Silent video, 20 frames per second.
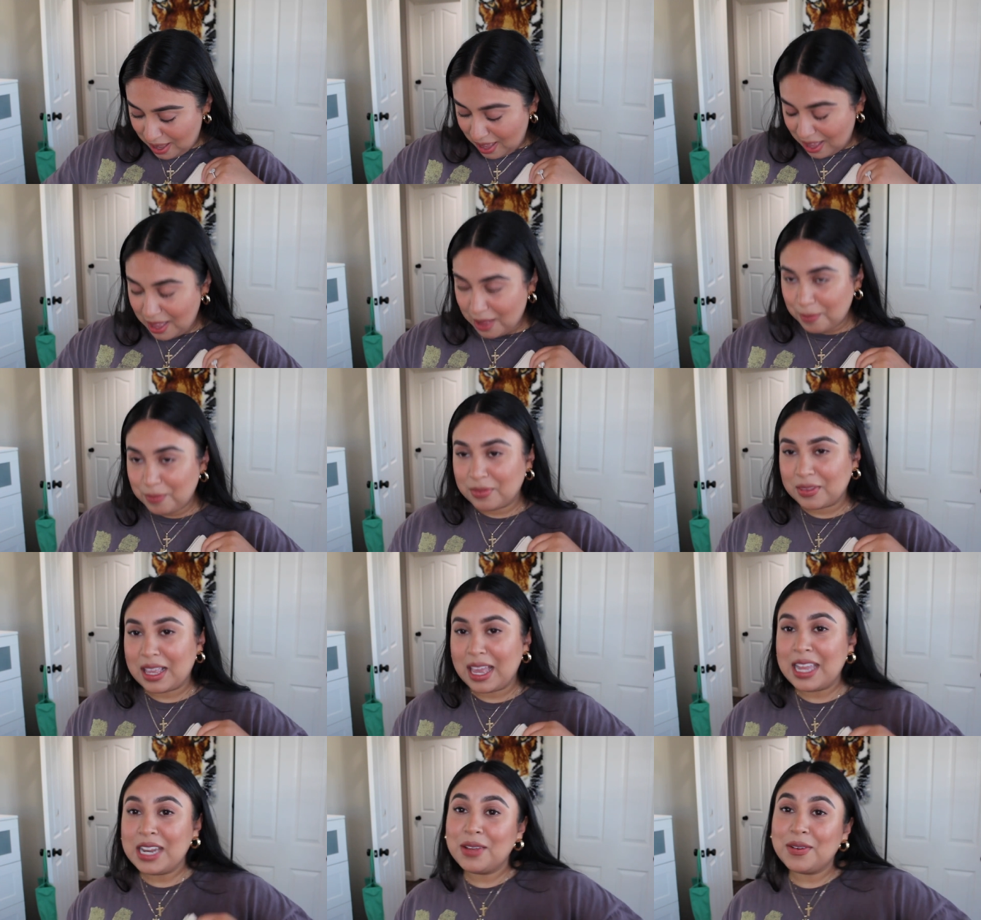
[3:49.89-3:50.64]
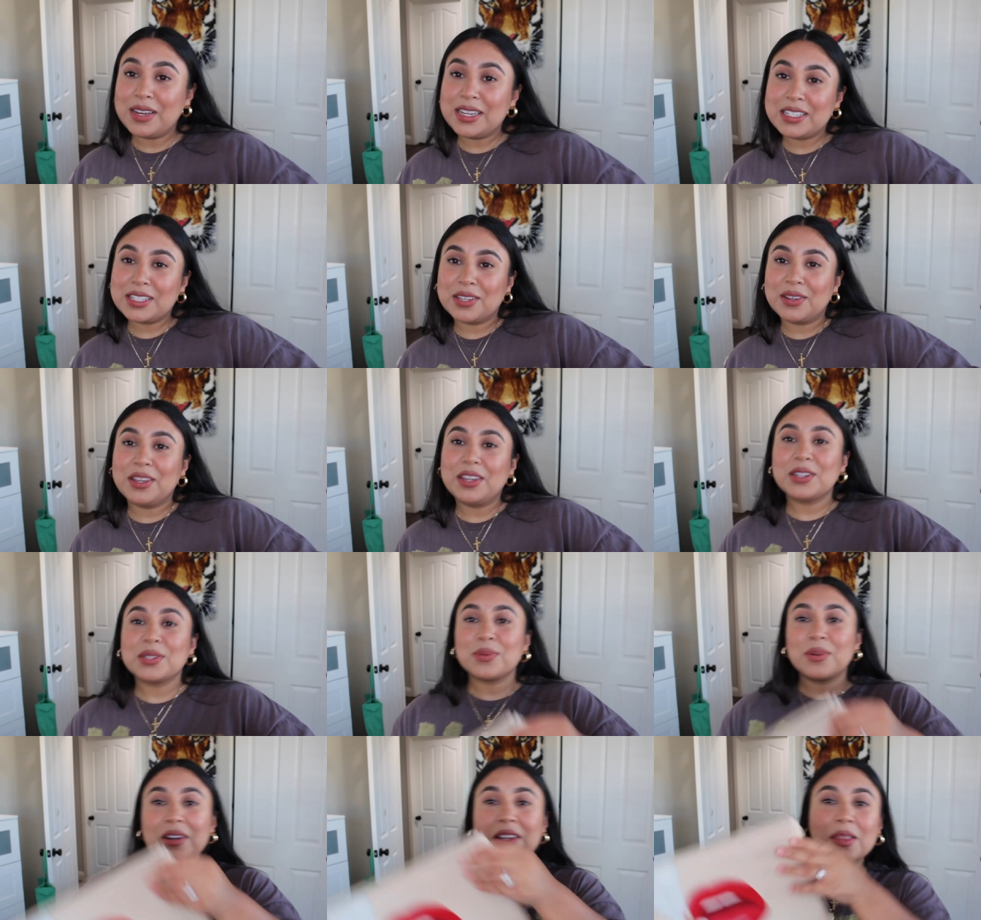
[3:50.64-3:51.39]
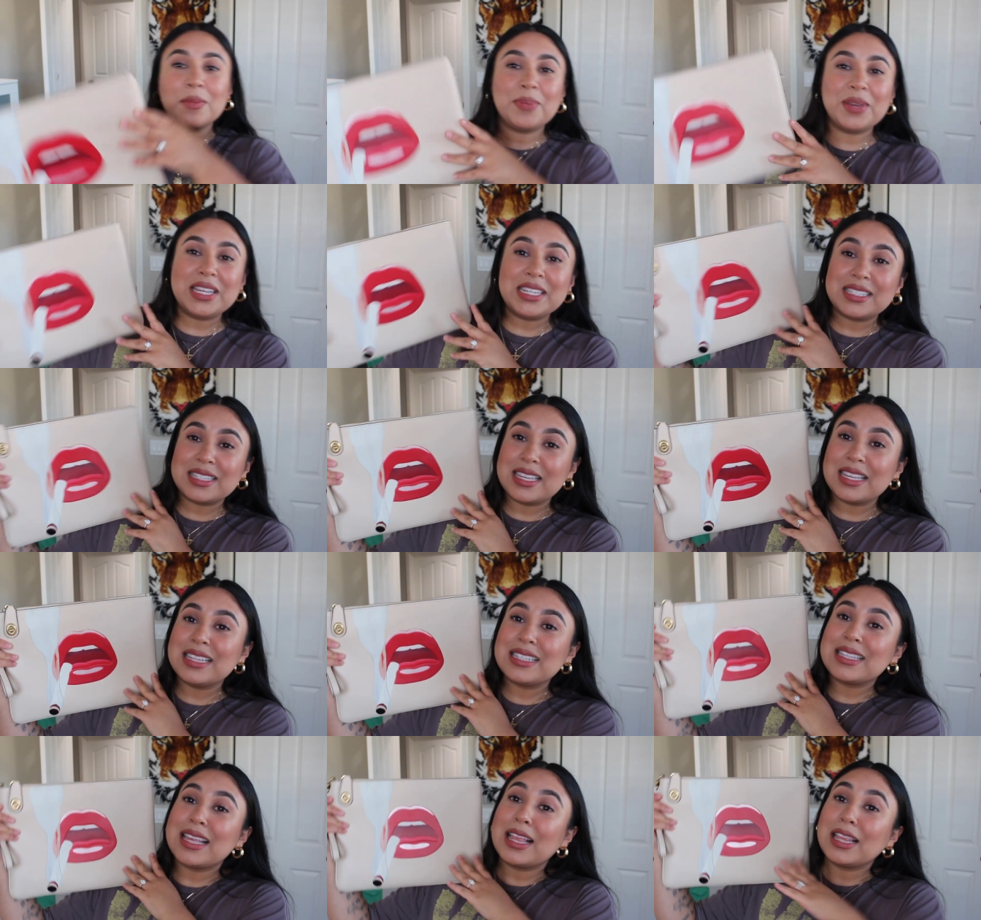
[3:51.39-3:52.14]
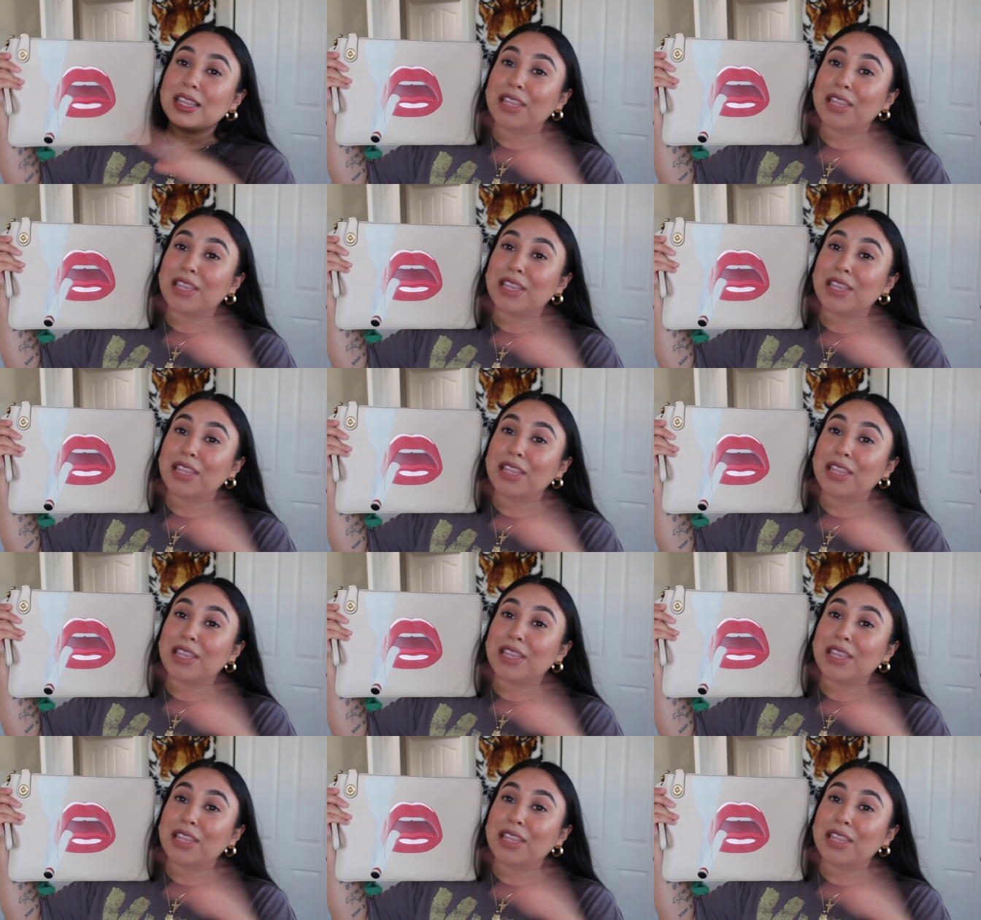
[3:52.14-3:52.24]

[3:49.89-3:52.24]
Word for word: Um, anyway, so here's one of the pieces.